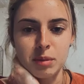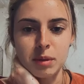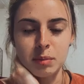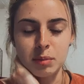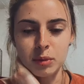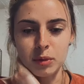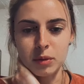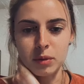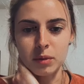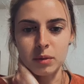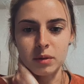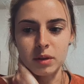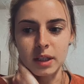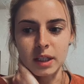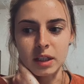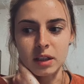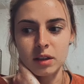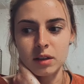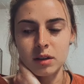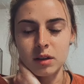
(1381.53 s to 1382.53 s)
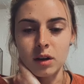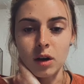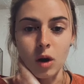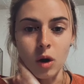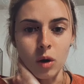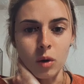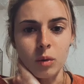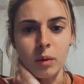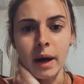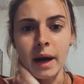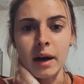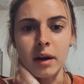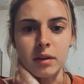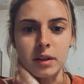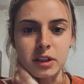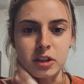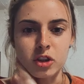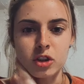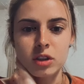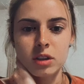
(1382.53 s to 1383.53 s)
people like, oh, wow,
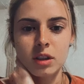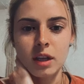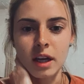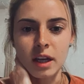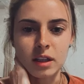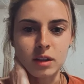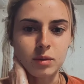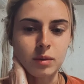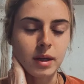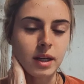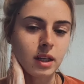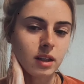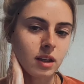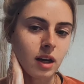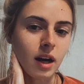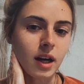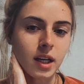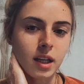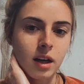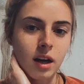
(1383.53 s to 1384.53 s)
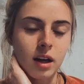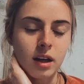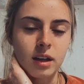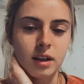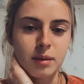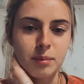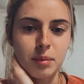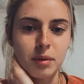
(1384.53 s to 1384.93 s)
like she gained weight, yada, yada.